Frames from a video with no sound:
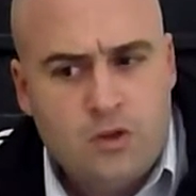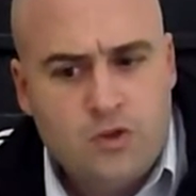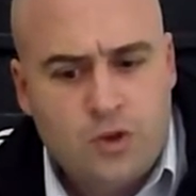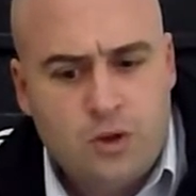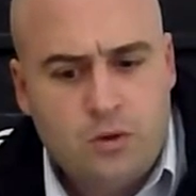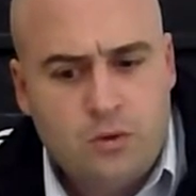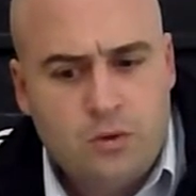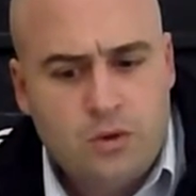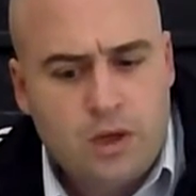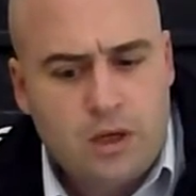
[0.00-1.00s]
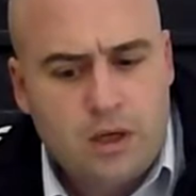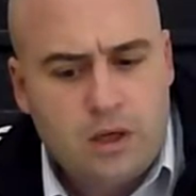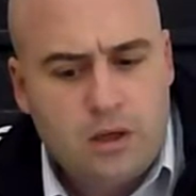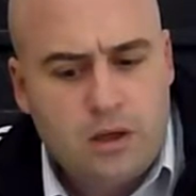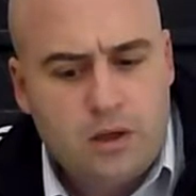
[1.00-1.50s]
So,
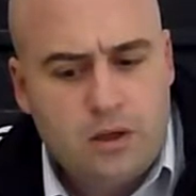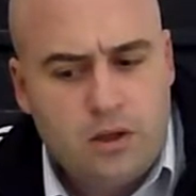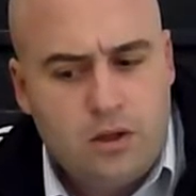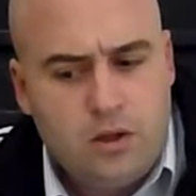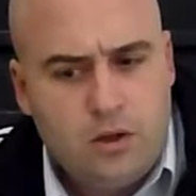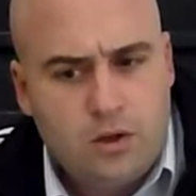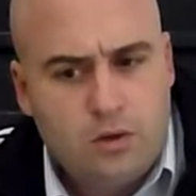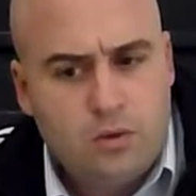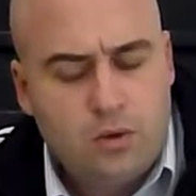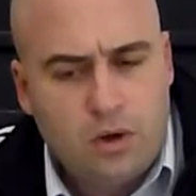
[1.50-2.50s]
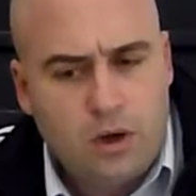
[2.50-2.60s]
uh, you know,